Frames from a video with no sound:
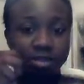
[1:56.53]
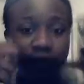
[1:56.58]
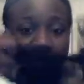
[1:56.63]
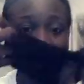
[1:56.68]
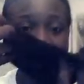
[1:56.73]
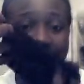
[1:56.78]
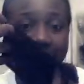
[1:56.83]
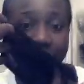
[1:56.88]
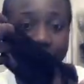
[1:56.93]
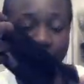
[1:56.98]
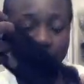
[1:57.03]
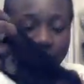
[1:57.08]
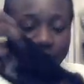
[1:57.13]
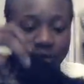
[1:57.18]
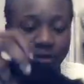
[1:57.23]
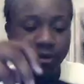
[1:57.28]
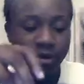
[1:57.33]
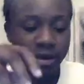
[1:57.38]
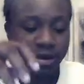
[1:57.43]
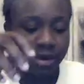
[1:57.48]
the cap
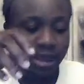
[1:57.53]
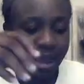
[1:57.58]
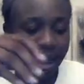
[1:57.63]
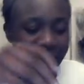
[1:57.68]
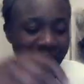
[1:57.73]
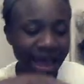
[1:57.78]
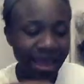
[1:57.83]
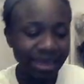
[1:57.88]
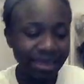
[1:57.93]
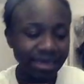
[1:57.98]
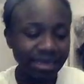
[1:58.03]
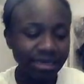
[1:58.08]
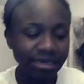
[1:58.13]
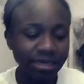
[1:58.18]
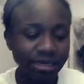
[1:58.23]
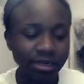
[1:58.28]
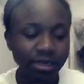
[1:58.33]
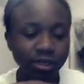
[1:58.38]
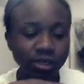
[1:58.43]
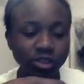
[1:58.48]
on, I
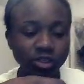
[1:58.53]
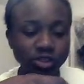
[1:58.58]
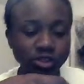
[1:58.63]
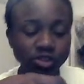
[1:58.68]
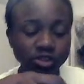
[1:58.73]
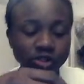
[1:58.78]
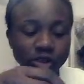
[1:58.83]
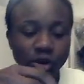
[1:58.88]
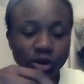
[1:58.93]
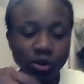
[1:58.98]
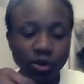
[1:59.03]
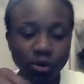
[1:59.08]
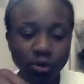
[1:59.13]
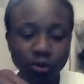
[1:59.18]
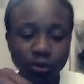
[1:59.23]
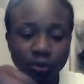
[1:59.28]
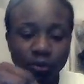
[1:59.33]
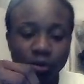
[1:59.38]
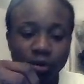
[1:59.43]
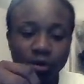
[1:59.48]
can
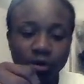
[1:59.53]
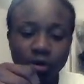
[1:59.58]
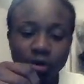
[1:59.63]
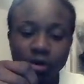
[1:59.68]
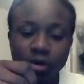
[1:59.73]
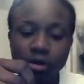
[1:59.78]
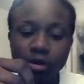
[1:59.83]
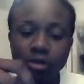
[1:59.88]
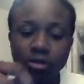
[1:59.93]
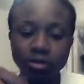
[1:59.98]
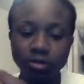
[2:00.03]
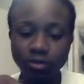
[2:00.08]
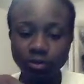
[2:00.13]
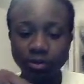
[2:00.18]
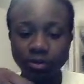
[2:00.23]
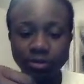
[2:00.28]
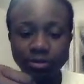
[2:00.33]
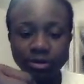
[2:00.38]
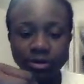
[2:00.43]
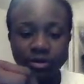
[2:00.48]
sew the
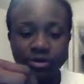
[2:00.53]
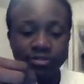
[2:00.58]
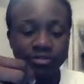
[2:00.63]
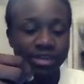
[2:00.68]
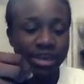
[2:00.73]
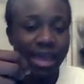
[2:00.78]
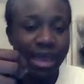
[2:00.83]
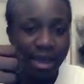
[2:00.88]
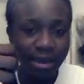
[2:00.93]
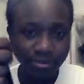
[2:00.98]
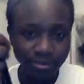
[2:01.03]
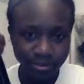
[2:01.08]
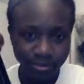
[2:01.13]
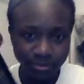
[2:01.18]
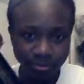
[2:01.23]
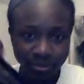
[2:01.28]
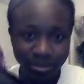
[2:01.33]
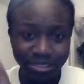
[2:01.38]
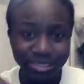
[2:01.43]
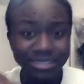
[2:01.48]
perimeter of the cap.
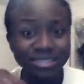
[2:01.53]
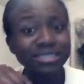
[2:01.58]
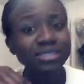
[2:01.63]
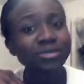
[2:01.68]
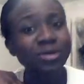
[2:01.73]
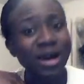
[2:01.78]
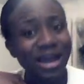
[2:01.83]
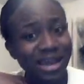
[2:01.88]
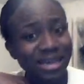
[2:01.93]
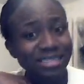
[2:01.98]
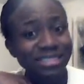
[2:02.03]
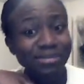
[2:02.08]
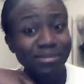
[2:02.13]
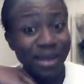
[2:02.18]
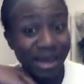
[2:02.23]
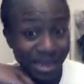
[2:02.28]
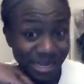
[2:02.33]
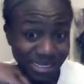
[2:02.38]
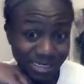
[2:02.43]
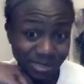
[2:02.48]
This is why it's my